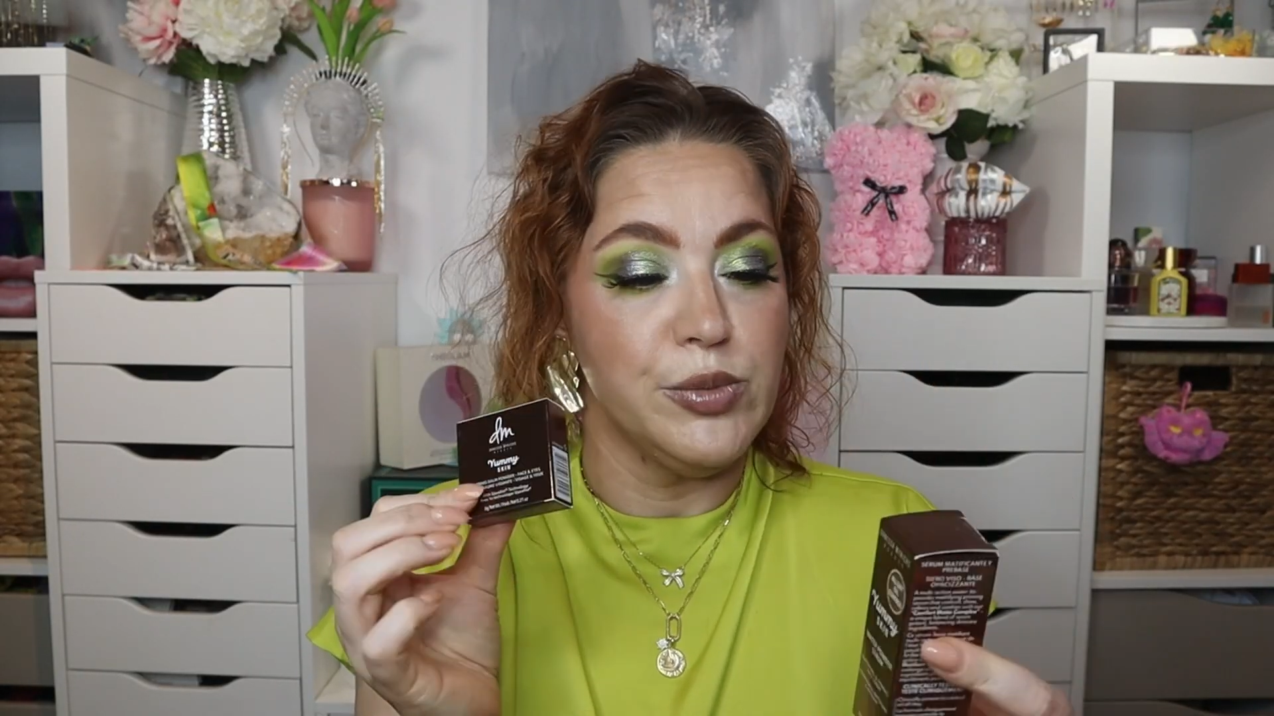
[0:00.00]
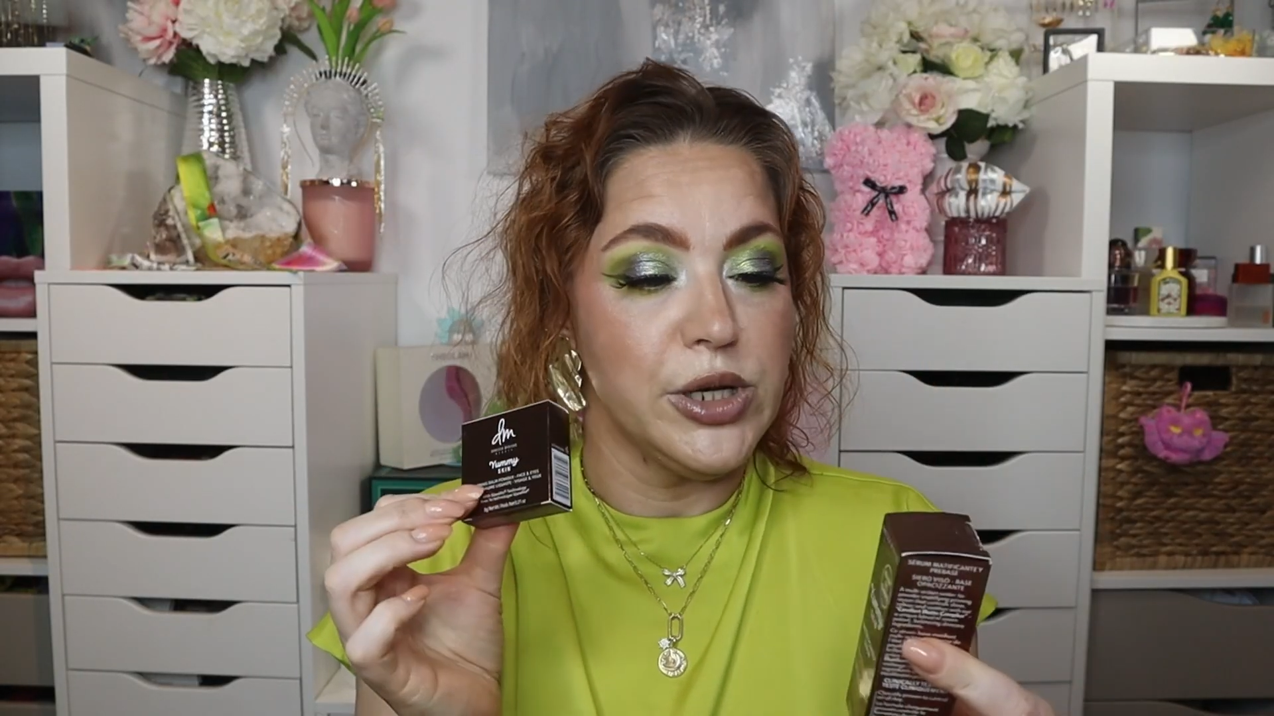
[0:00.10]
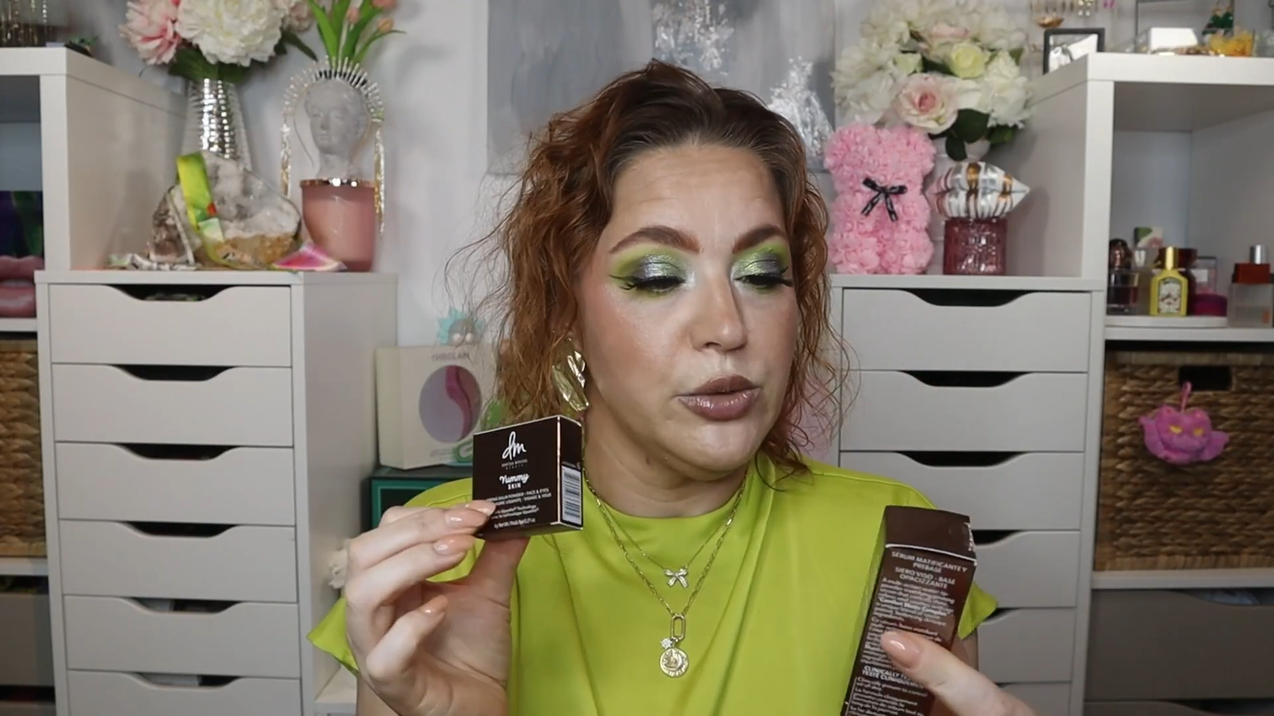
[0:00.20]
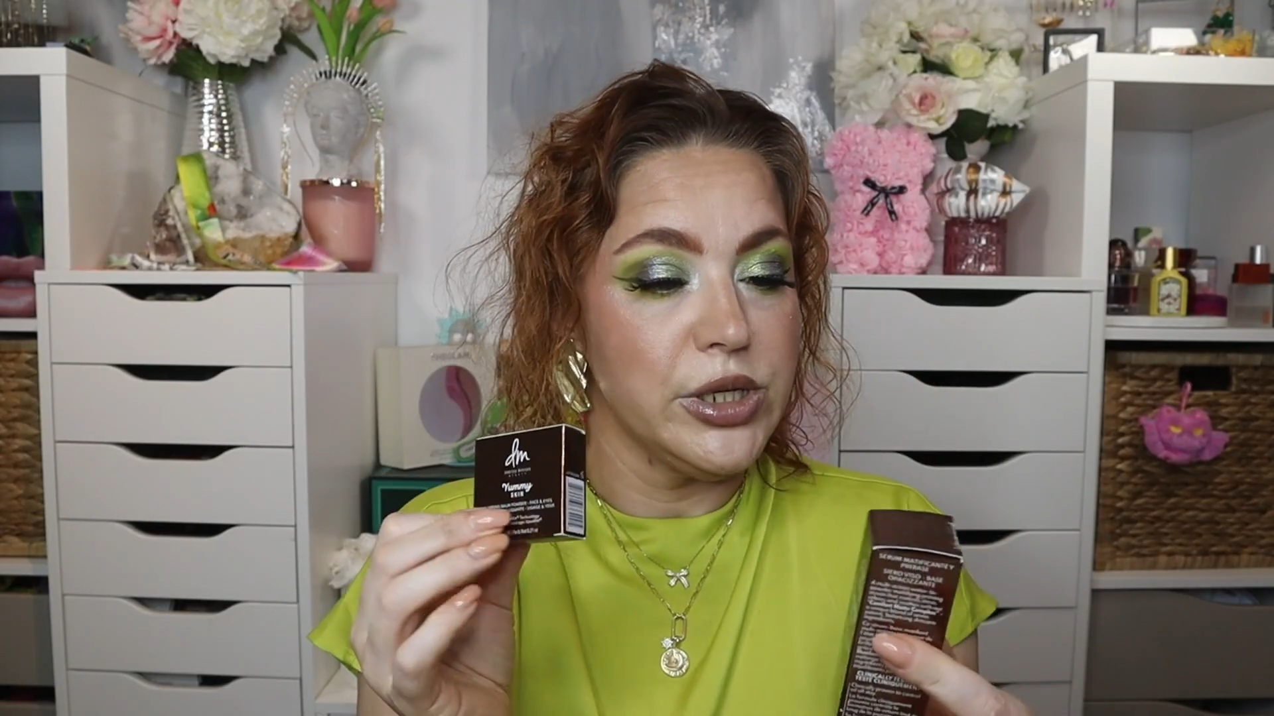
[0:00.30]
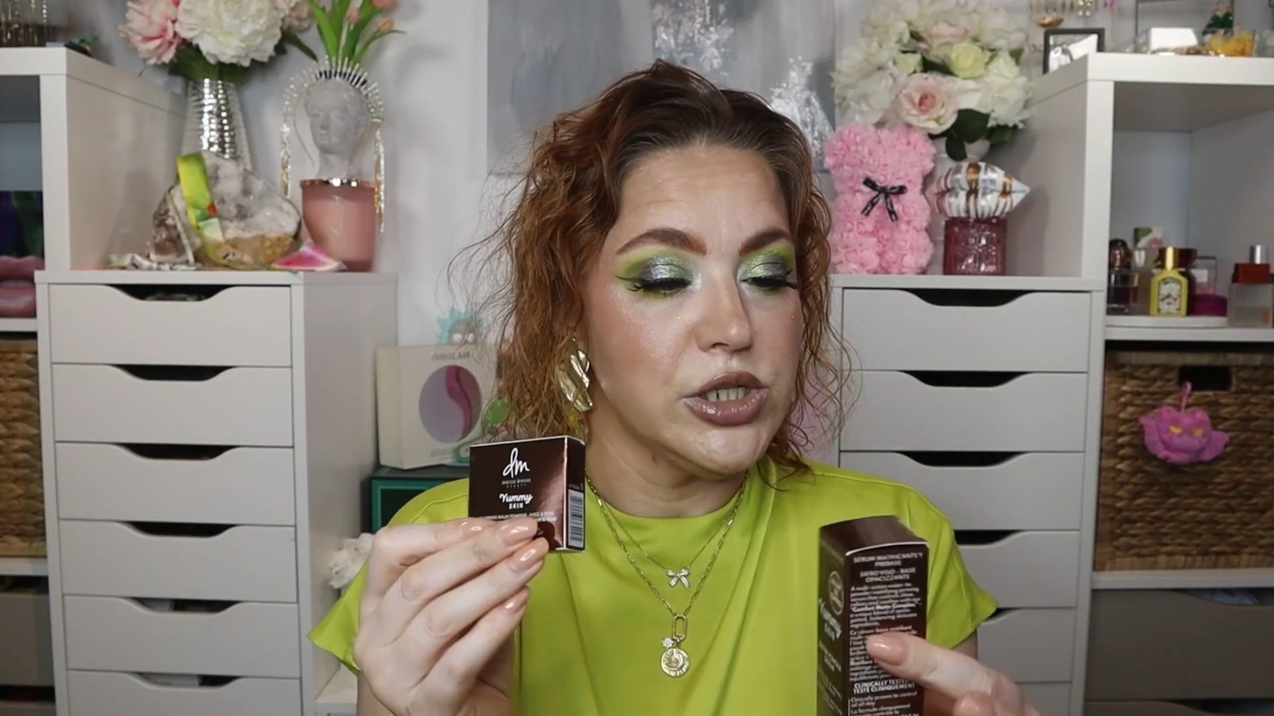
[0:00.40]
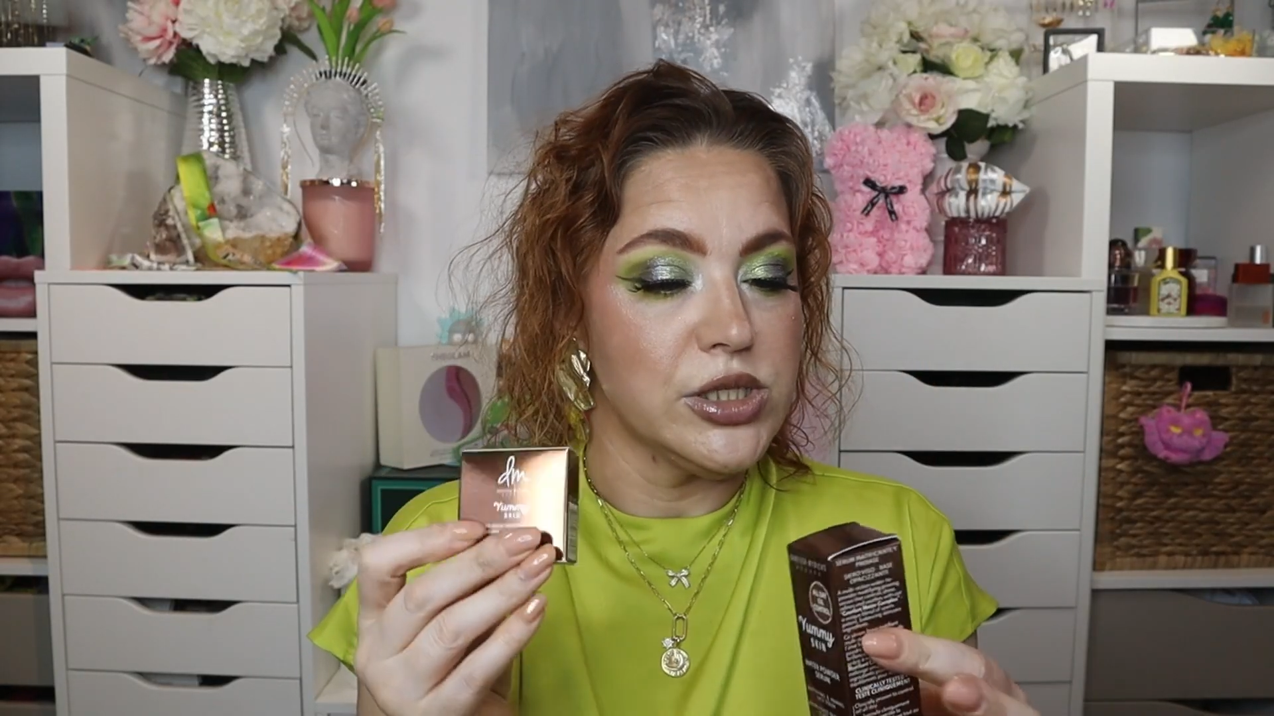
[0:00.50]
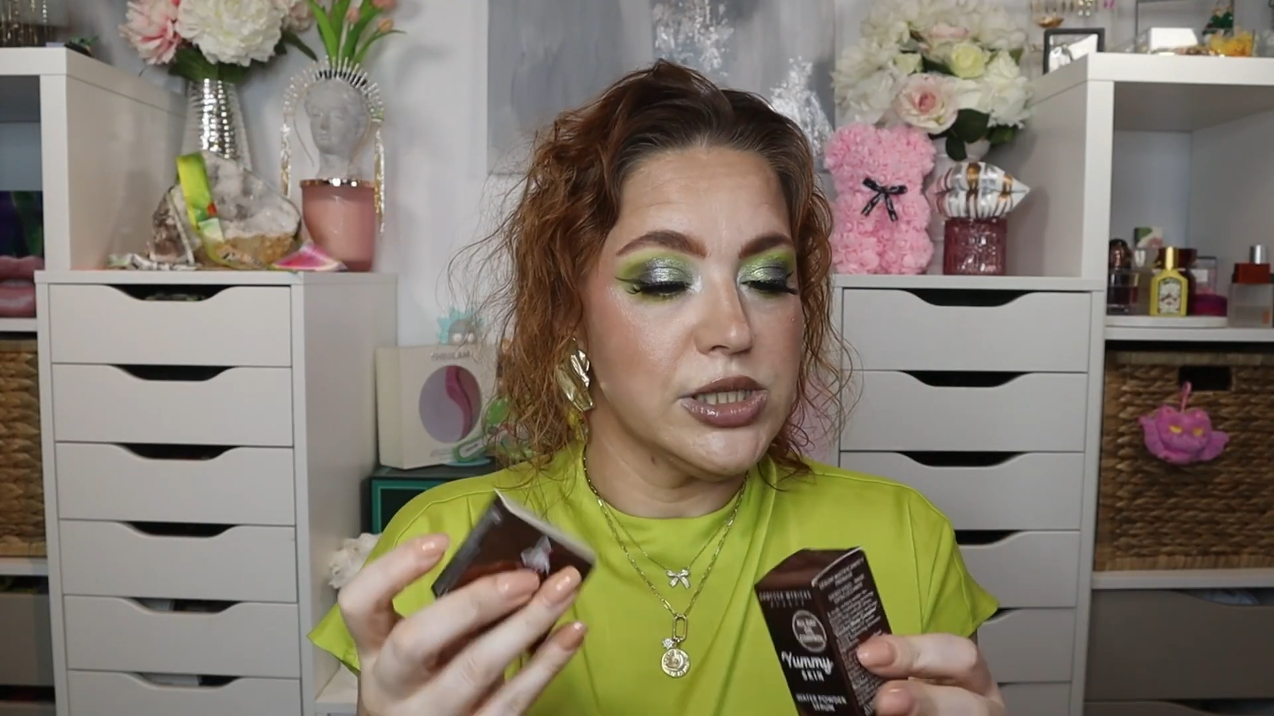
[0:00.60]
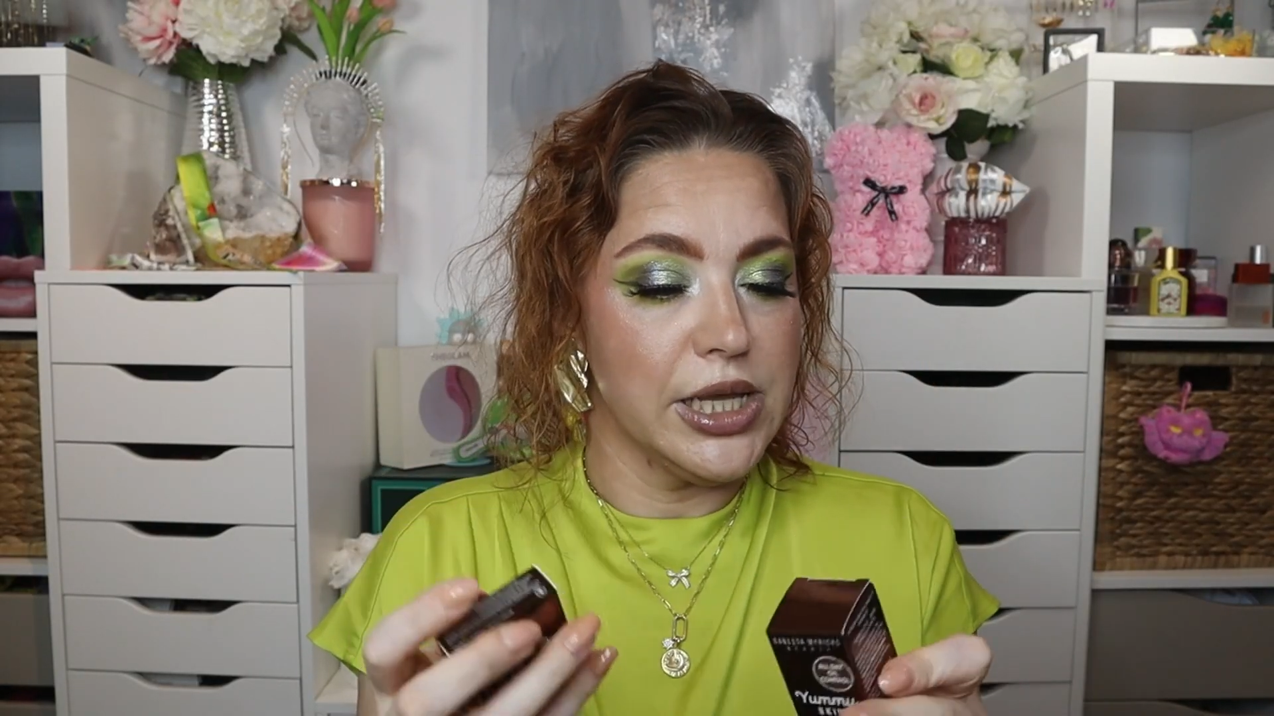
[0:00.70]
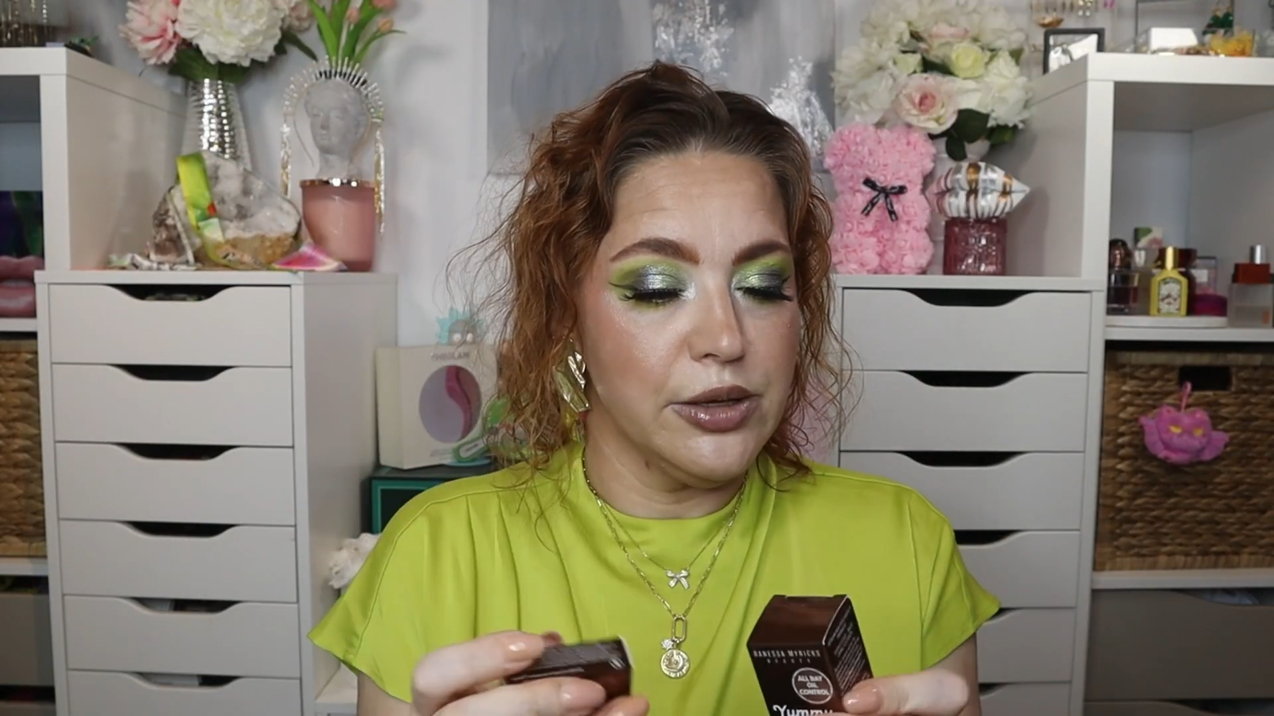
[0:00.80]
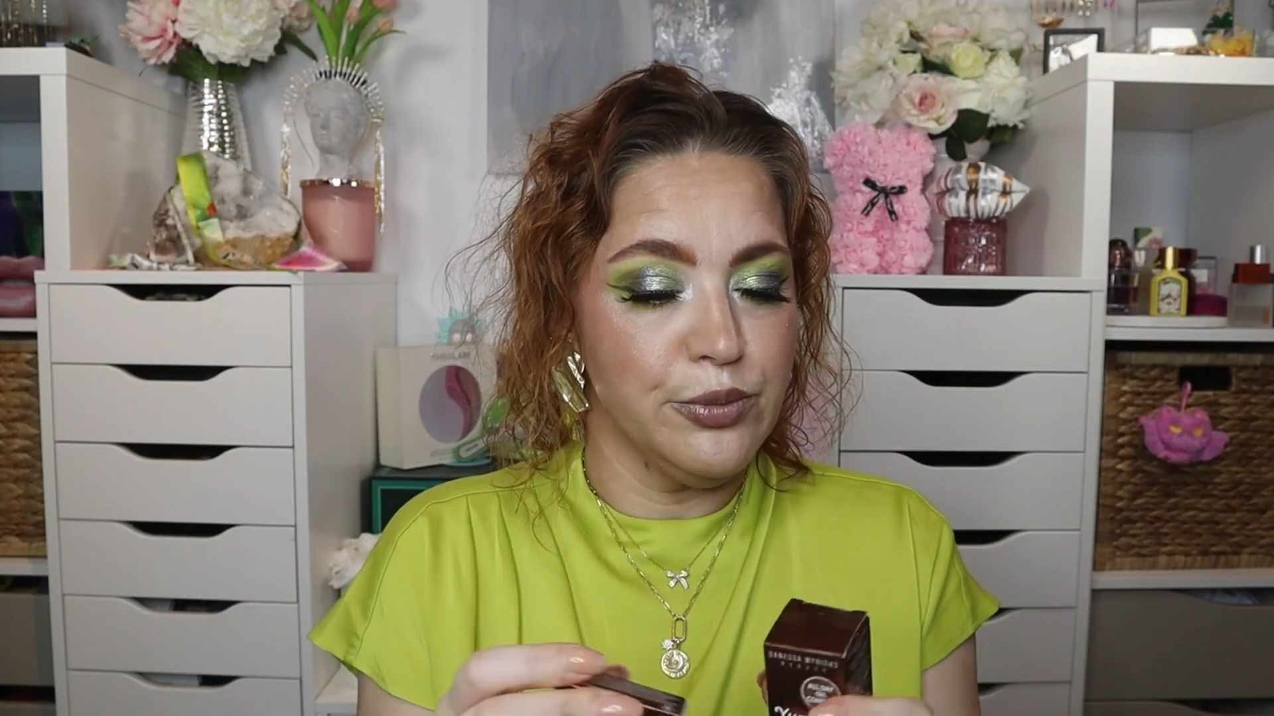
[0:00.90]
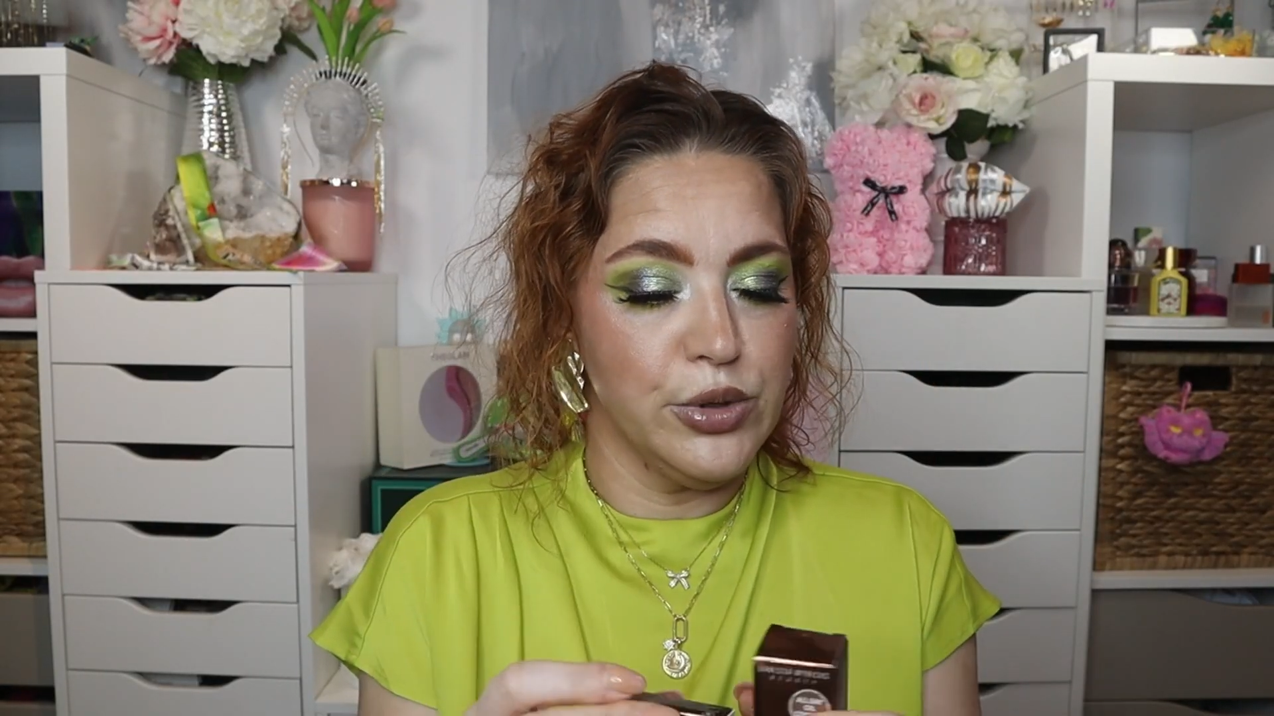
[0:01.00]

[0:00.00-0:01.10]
by the way, just saying.